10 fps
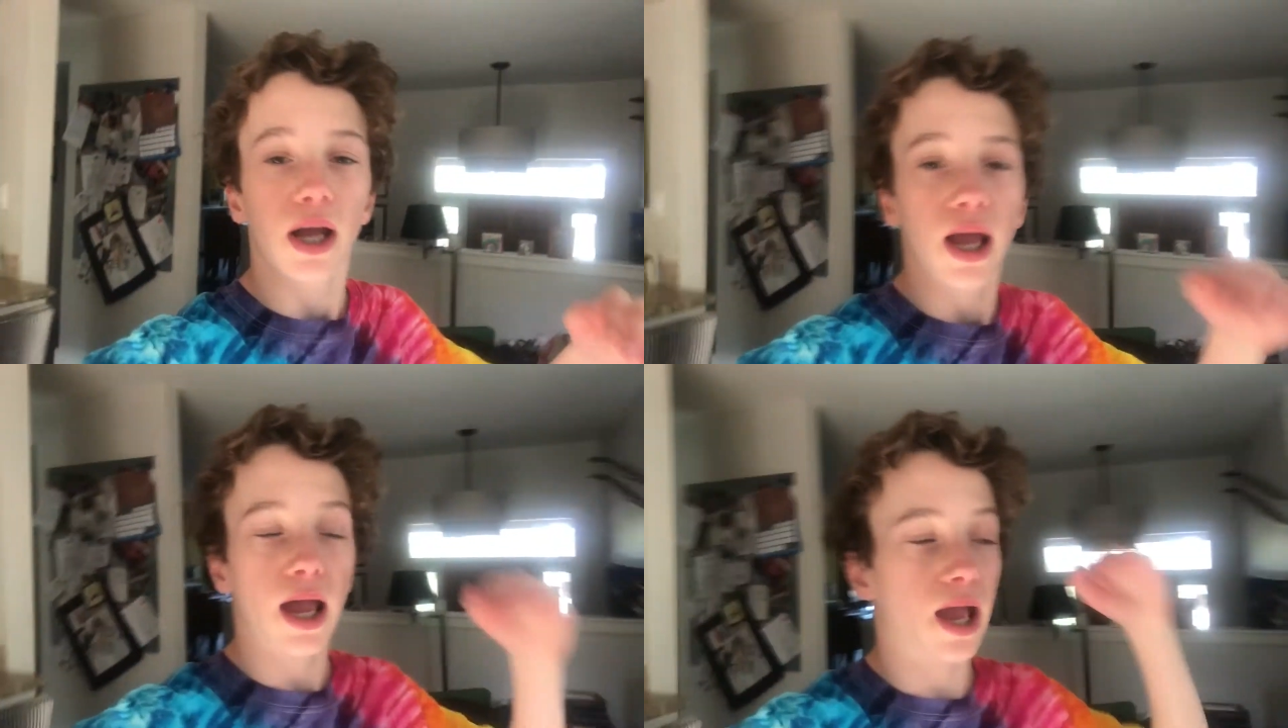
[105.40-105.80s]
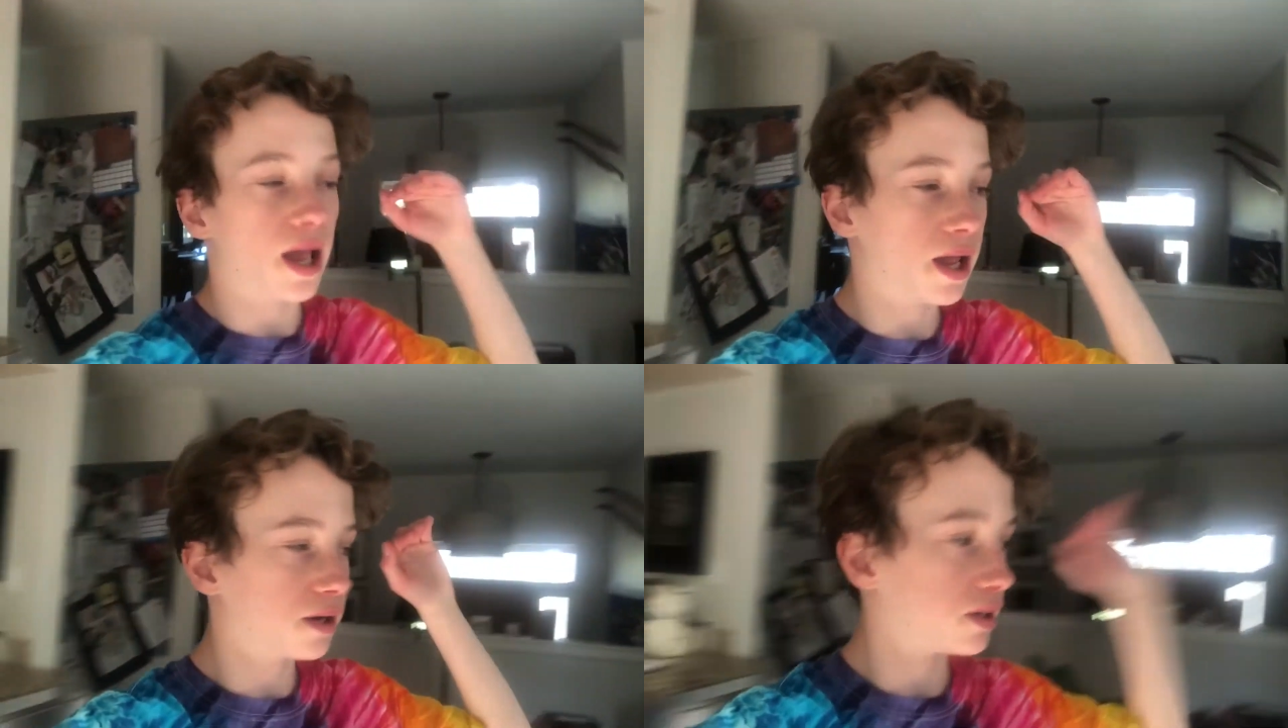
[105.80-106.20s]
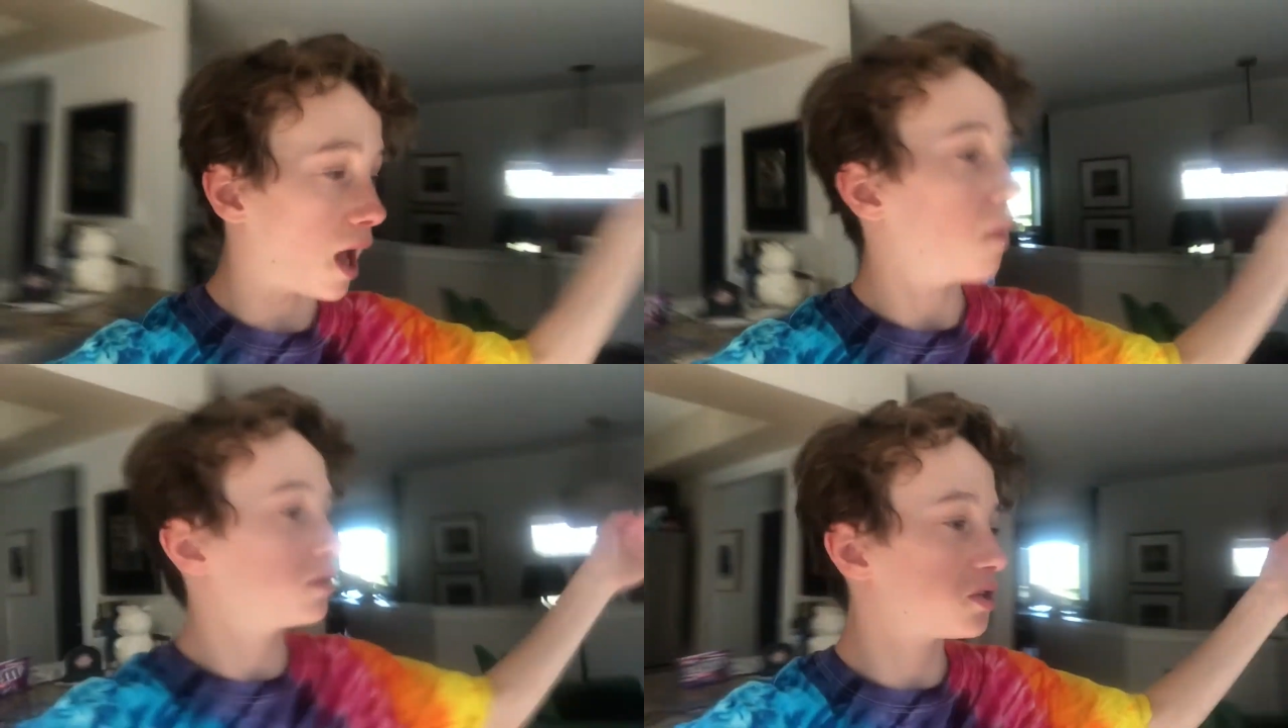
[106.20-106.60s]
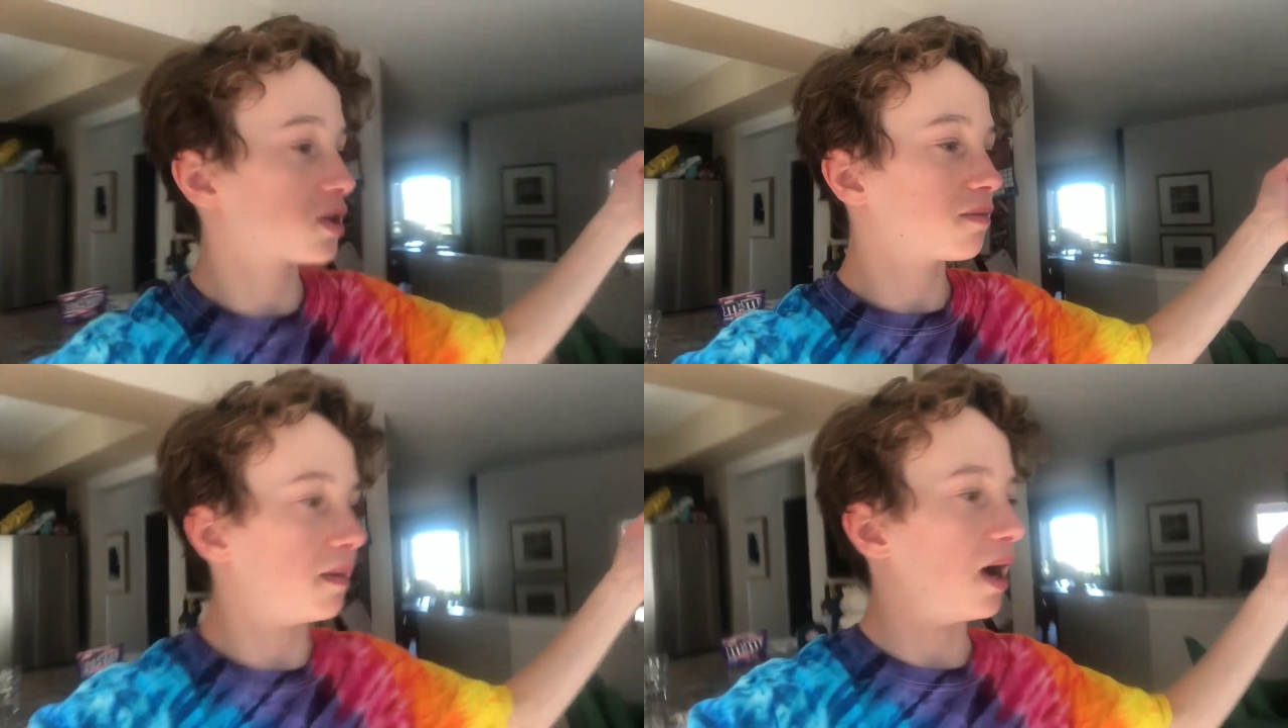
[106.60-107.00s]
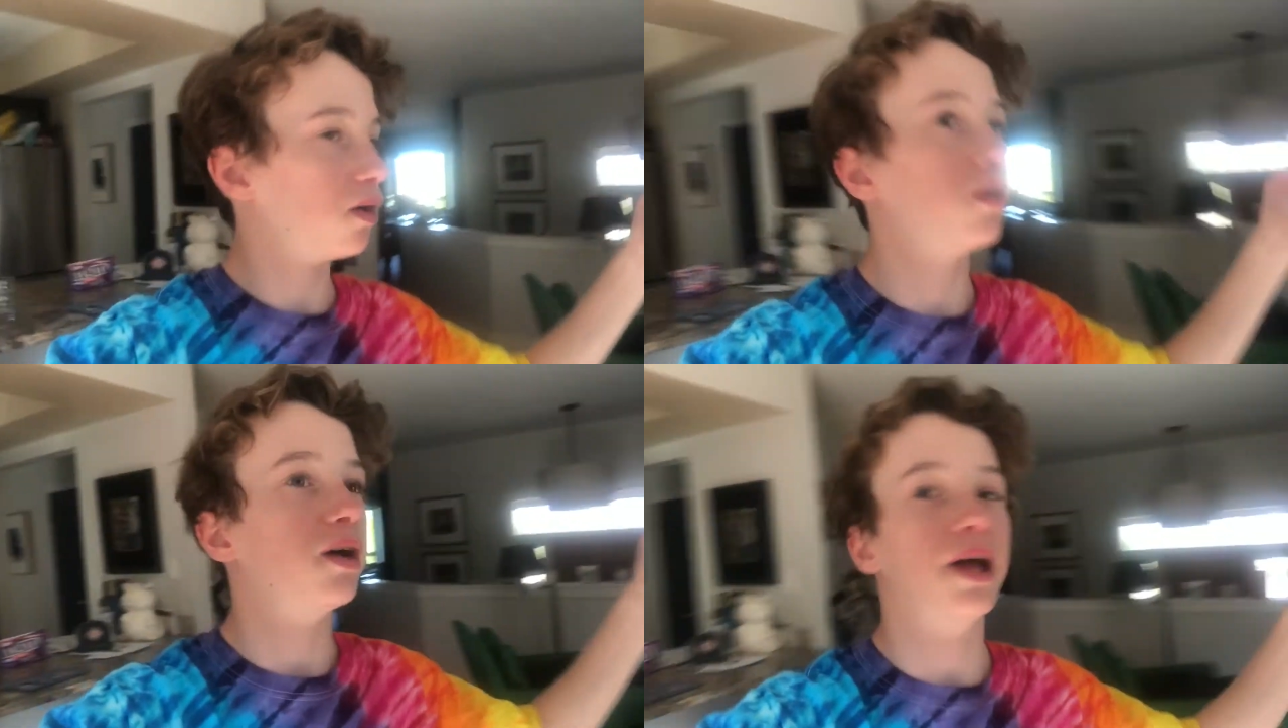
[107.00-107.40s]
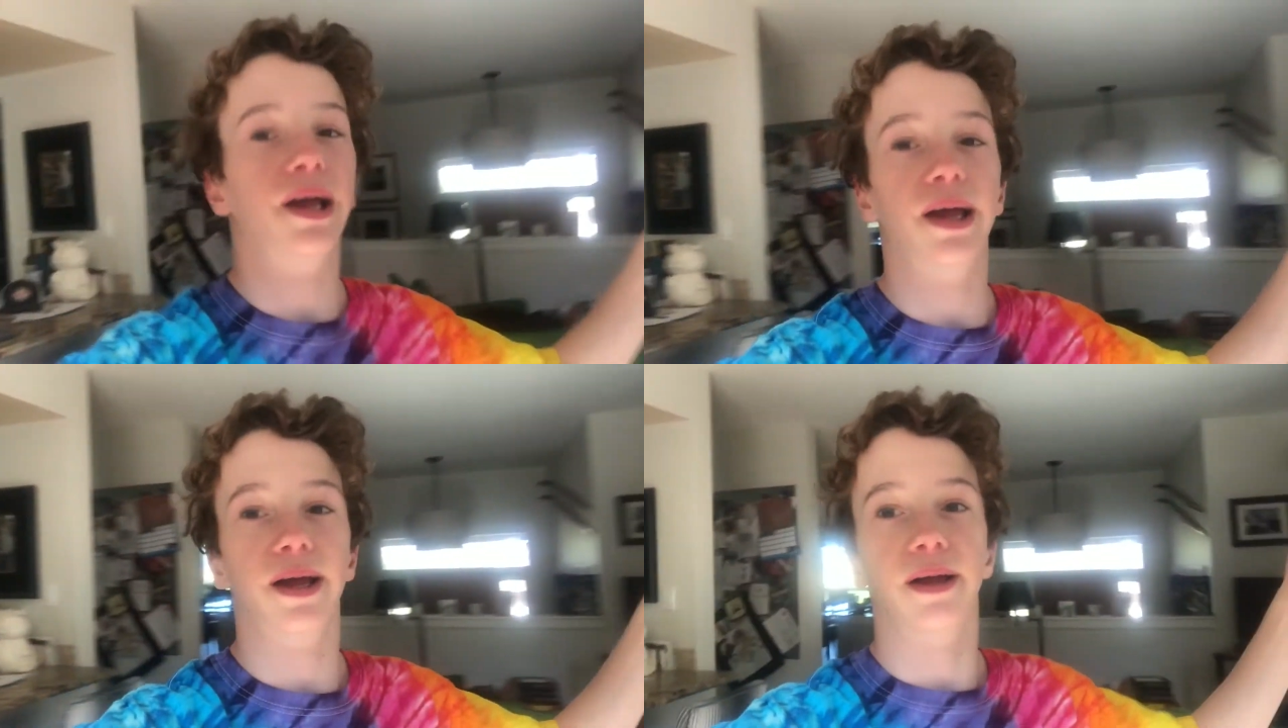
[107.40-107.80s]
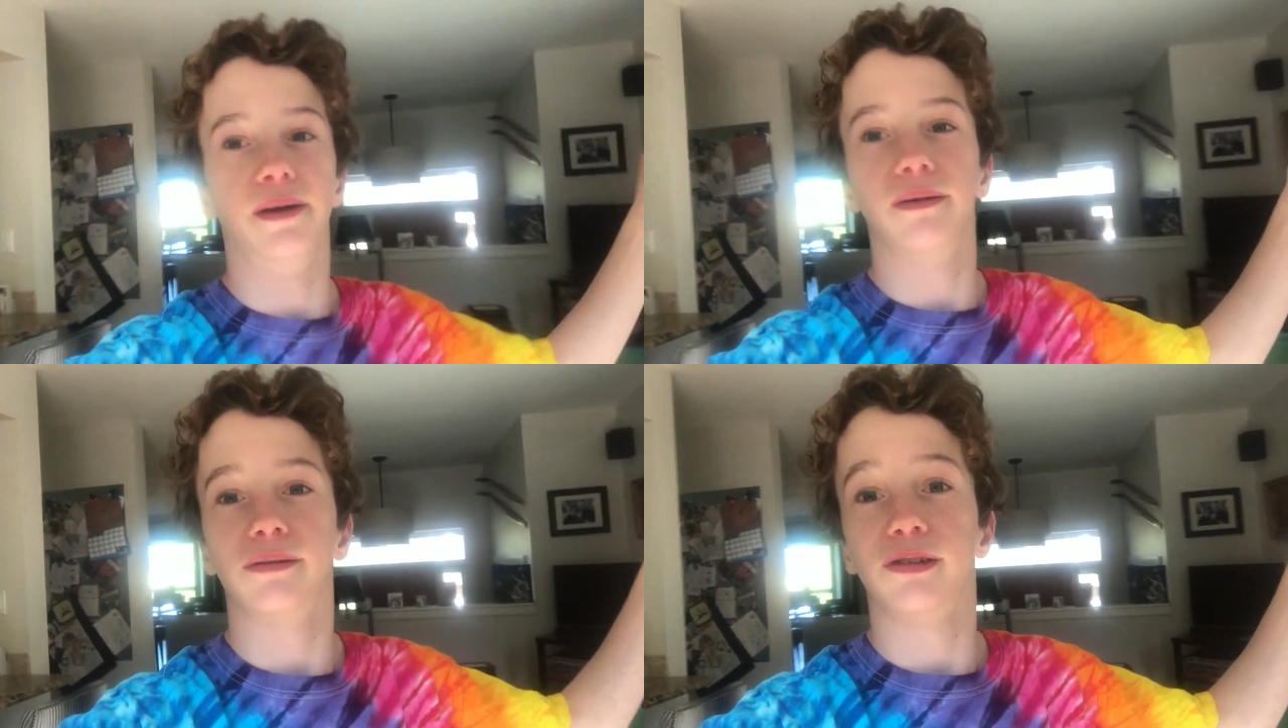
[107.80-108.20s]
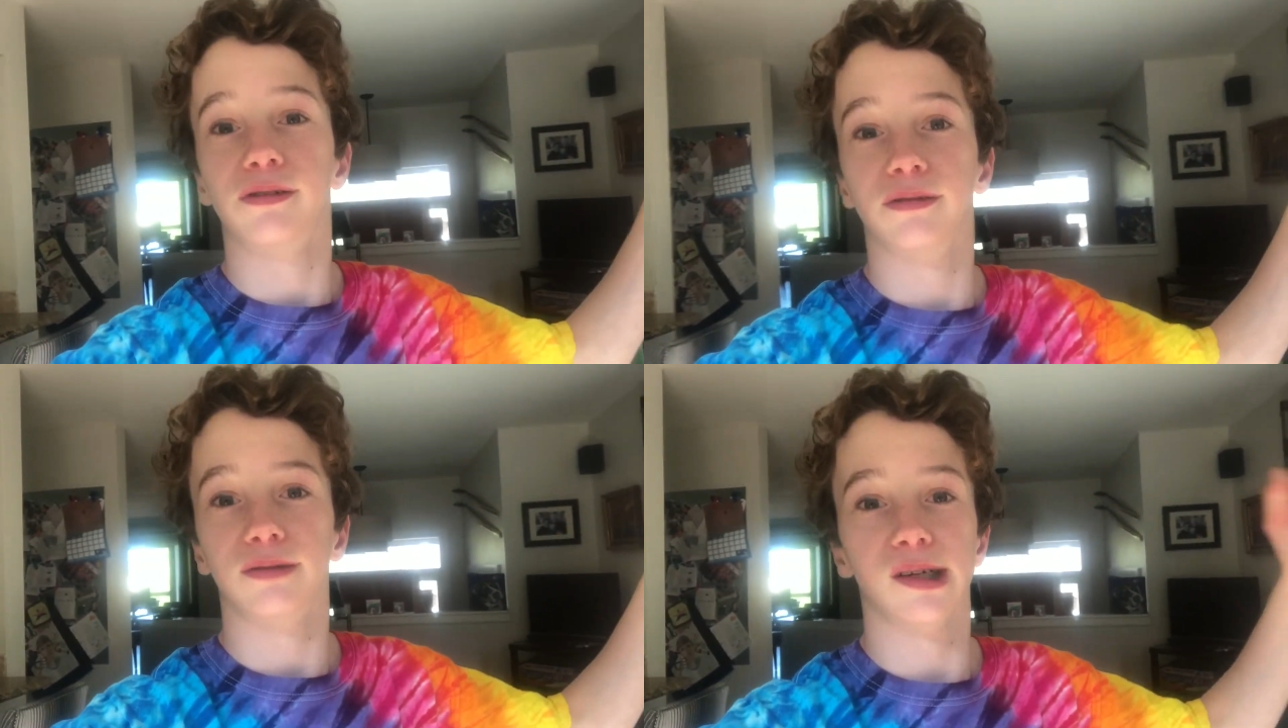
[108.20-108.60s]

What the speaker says: And now we took them out and